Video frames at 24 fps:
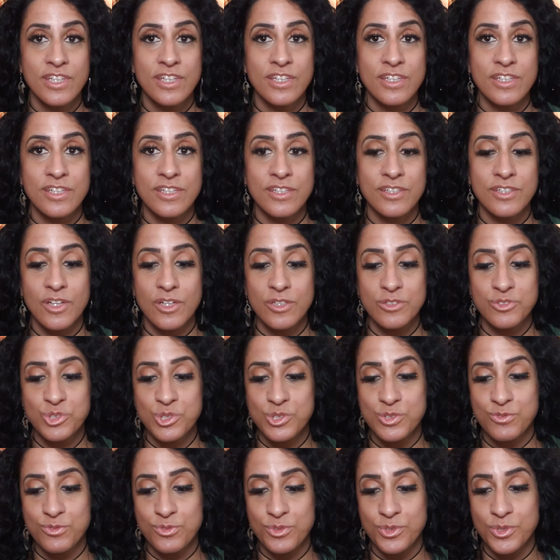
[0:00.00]
not
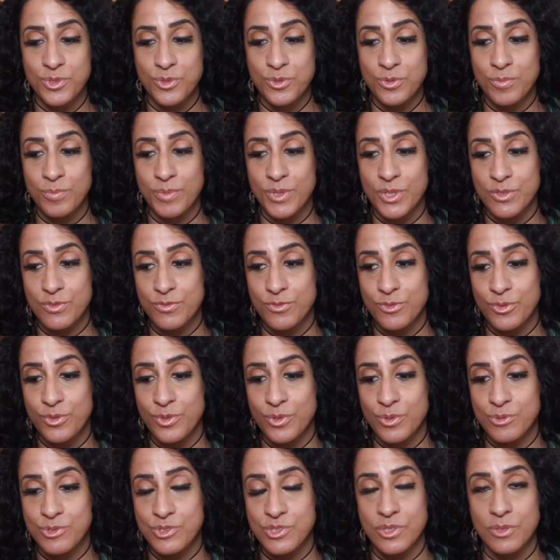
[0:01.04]
just for you, but for
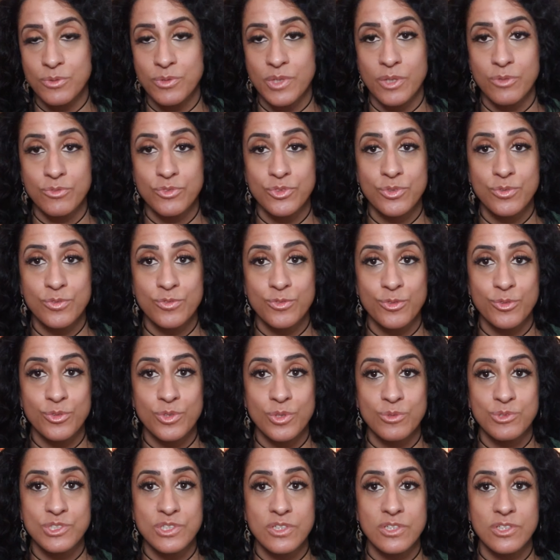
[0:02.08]
those around you, for
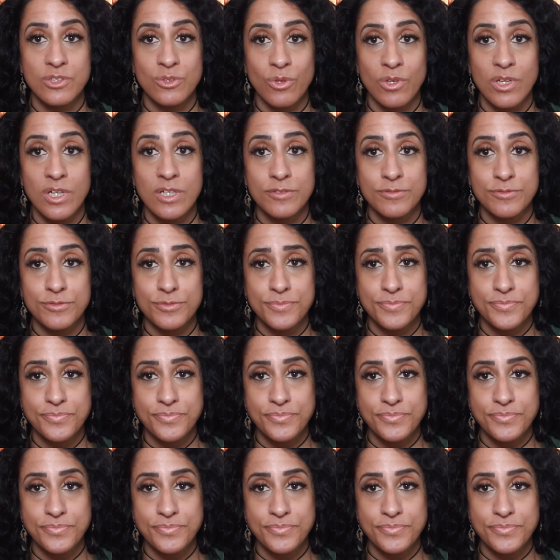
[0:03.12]
those that you love.